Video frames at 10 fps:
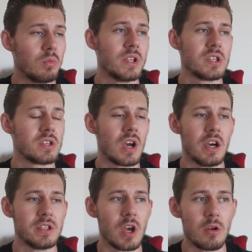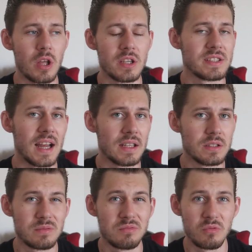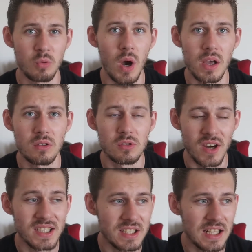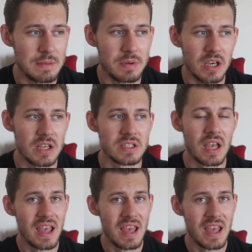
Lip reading: which I don't understand quite drastically, because